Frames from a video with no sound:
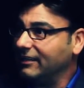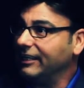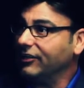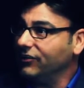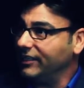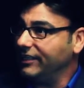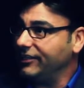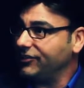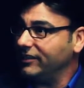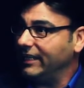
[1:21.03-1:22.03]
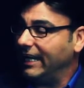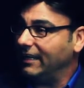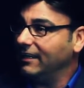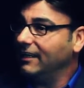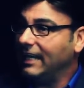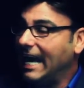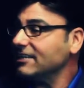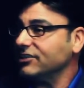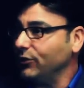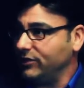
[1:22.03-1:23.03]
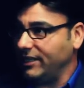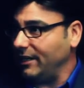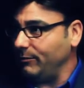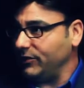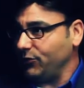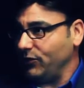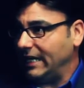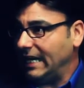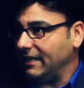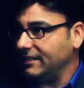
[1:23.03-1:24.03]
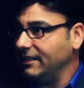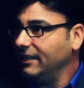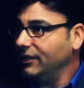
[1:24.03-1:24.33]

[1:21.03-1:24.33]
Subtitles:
clinical condition that has no time to react,